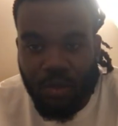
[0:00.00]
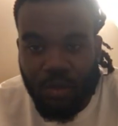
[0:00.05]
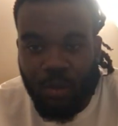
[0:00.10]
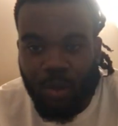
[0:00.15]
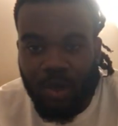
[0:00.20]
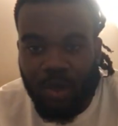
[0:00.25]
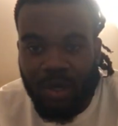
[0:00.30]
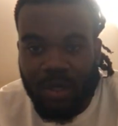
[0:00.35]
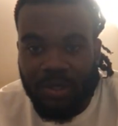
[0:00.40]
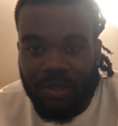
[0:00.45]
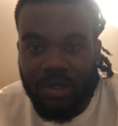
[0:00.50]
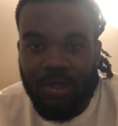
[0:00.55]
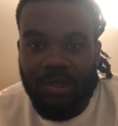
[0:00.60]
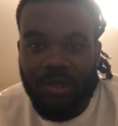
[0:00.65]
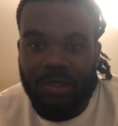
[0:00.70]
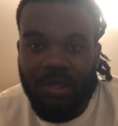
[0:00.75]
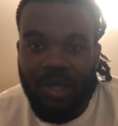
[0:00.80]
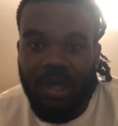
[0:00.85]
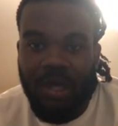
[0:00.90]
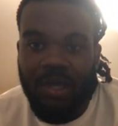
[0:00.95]
What is it
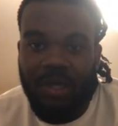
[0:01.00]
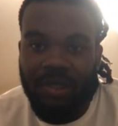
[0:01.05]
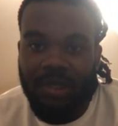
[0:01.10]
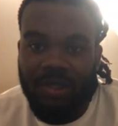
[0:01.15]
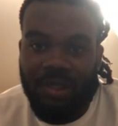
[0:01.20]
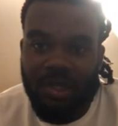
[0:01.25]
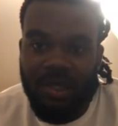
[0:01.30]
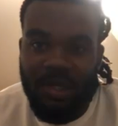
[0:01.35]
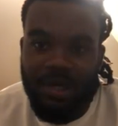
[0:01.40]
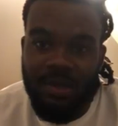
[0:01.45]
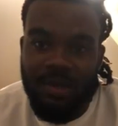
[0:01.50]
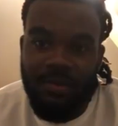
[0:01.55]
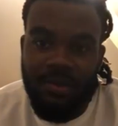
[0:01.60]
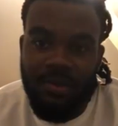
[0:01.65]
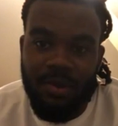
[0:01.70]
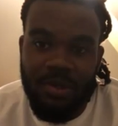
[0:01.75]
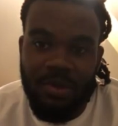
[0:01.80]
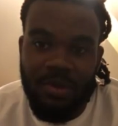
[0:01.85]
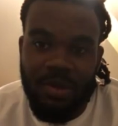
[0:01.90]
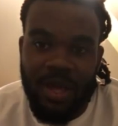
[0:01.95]
to say? Shit, you
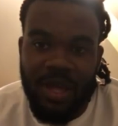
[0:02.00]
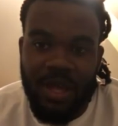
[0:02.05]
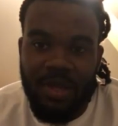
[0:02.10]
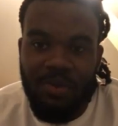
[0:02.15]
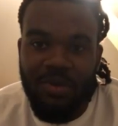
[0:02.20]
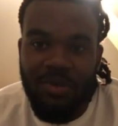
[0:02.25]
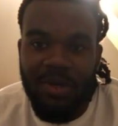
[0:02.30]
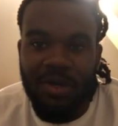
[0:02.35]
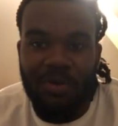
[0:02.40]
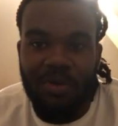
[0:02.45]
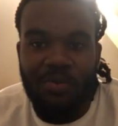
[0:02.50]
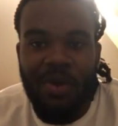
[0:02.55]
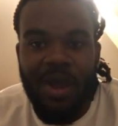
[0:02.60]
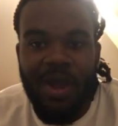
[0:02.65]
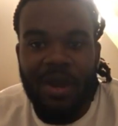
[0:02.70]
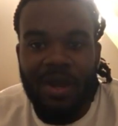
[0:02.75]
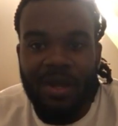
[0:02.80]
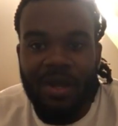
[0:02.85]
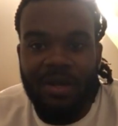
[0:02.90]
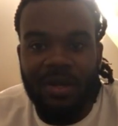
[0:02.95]
look
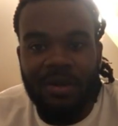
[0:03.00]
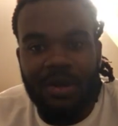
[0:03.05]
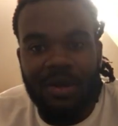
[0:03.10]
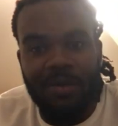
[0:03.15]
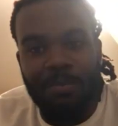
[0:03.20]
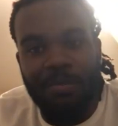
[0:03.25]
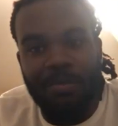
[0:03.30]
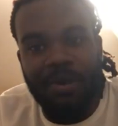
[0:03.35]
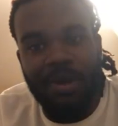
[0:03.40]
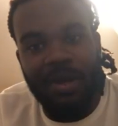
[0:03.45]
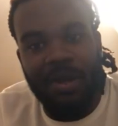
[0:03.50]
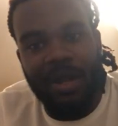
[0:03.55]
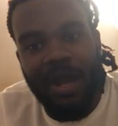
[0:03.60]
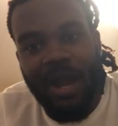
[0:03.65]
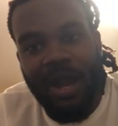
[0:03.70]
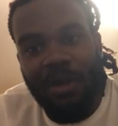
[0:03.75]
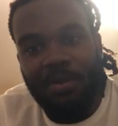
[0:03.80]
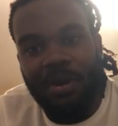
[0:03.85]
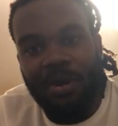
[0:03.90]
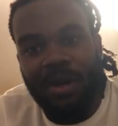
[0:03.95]
right at the
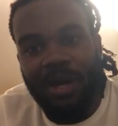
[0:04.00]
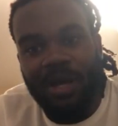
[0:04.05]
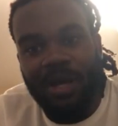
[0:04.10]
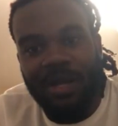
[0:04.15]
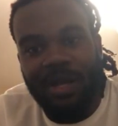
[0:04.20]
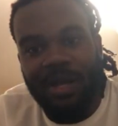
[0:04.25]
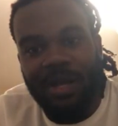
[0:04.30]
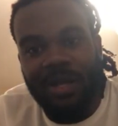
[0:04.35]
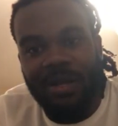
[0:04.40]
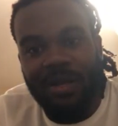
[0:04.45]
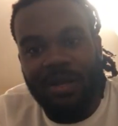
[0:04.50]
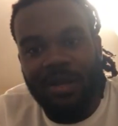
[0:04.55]
camera like that,